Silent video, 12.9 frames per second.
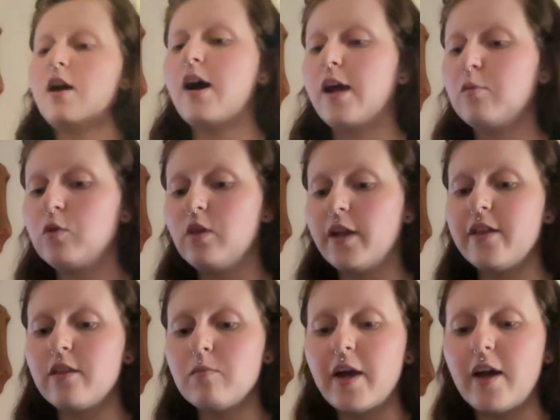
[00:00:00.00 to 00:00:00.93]
I will lay
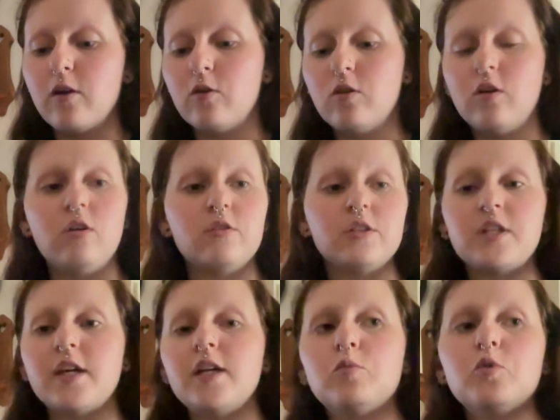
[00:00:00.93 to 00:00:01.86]
them out on the
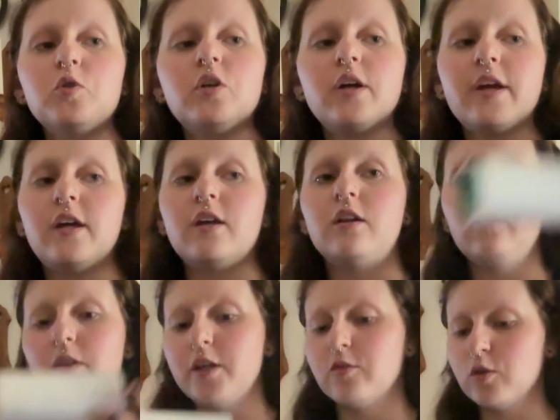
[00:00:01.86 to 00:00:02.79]
table and
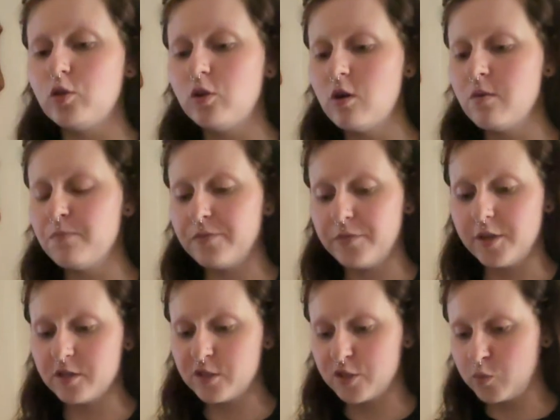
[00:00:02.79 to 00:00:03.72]
lint roll.
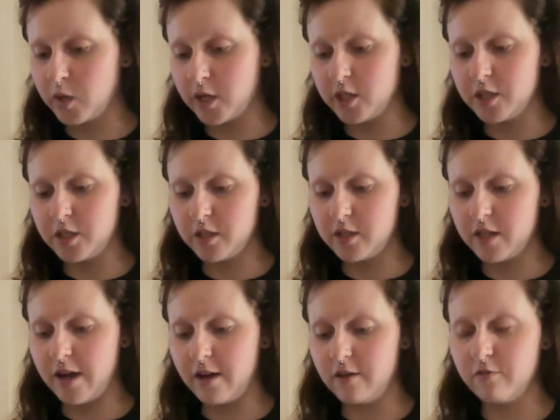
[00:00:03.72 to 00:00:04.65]
This sweater does
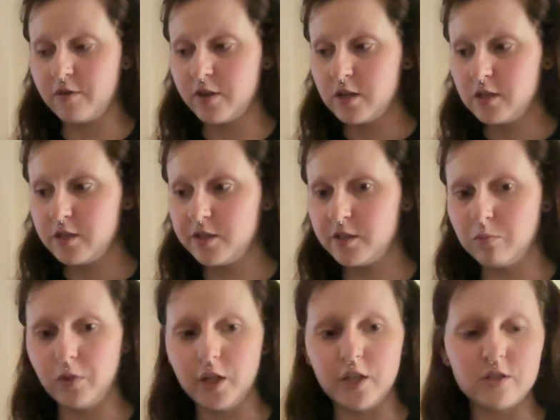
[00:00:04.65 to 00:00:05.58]
have
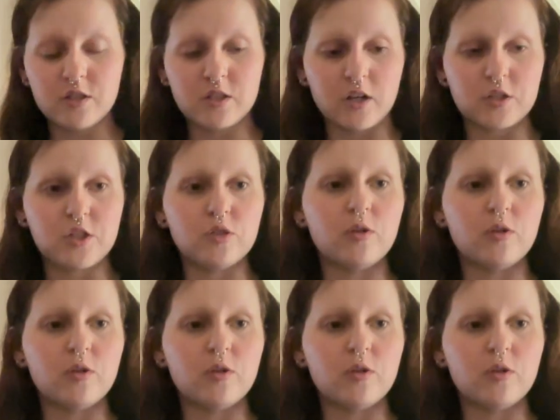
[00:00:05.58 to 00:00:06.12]
some lint stuck to